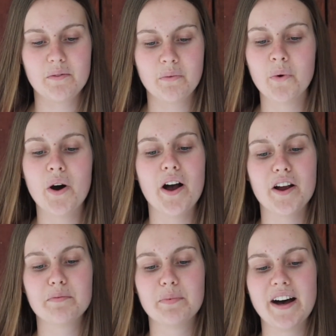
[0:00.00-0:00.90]

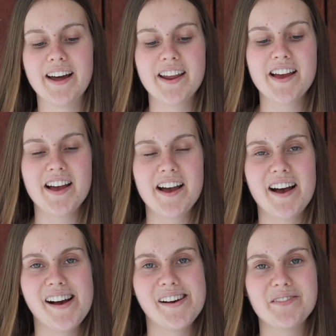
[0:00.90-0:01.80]
work, but
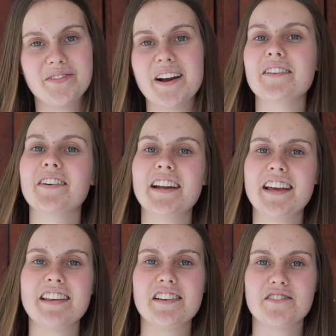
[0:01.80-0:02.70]

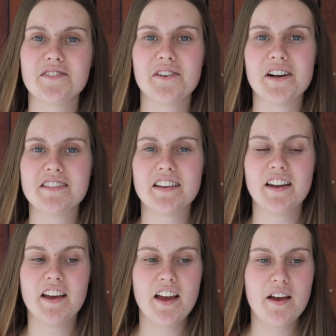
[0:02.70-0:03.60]
rereading these stories
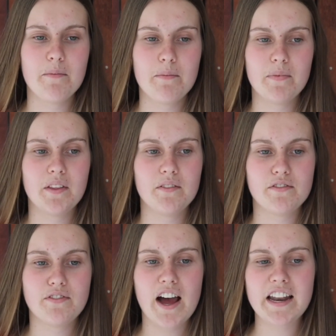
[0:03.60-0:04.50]
and
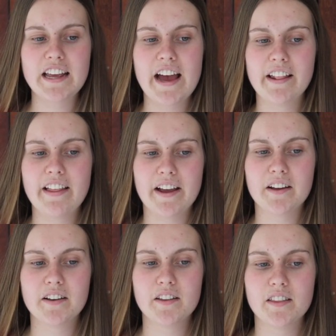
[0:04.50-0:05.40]
finding out like
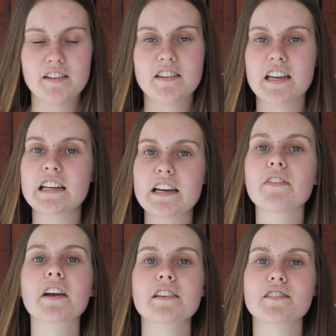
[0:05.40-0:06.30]
the
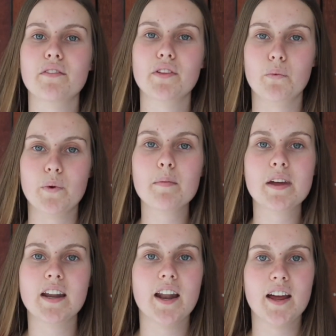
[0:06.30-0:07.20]
significance of the
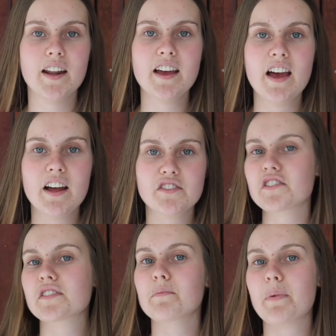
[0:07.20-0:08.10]
women in it
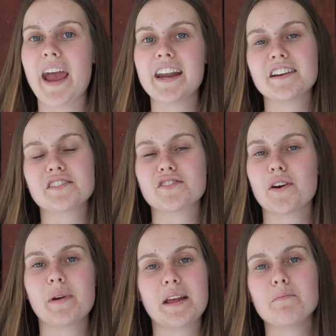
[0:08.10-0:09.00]
just painted it
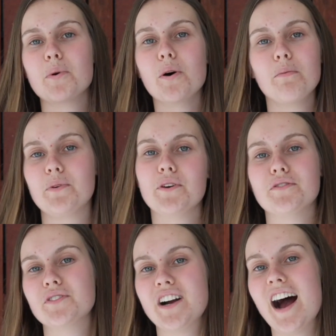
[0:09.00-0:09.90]
so many more
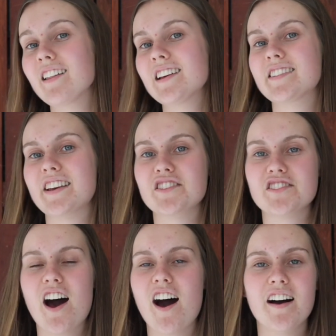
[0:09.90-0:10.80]
beautiful colors and
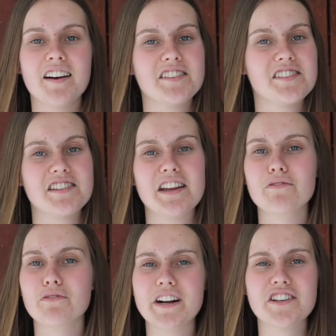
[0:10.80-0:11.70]
just
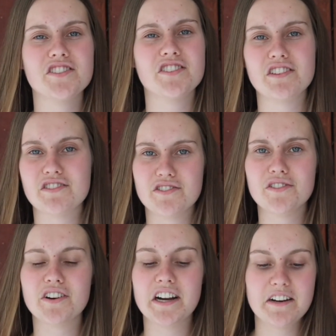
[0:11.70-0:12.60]
enriched the
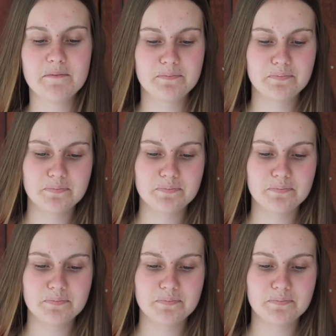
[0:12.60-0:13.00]
story.